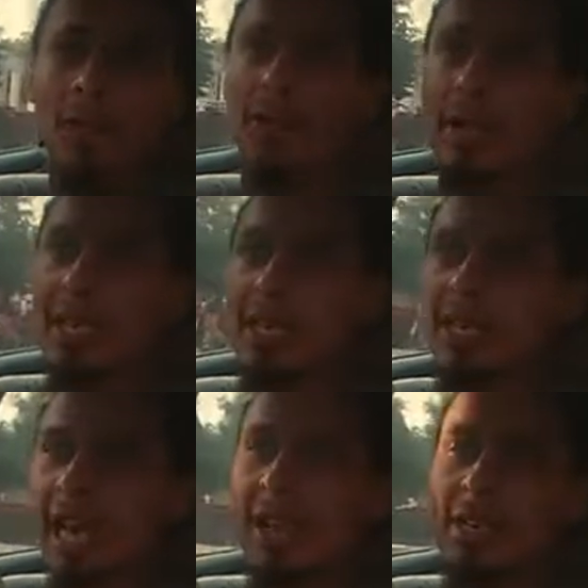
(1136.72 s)
create
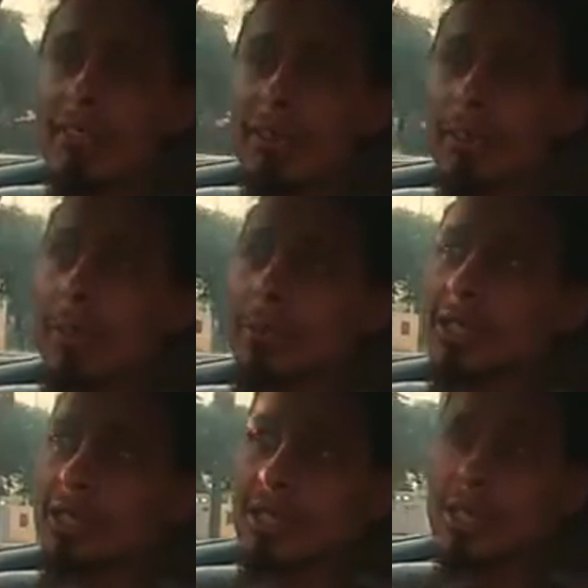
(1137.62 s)
another outlet for people
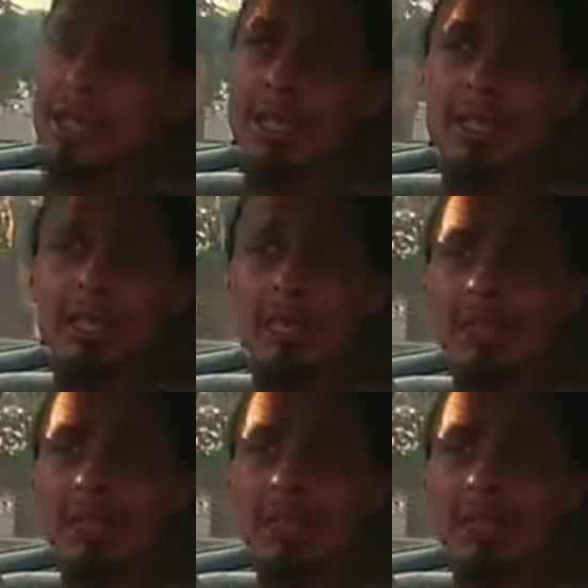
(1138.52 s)
to succeed.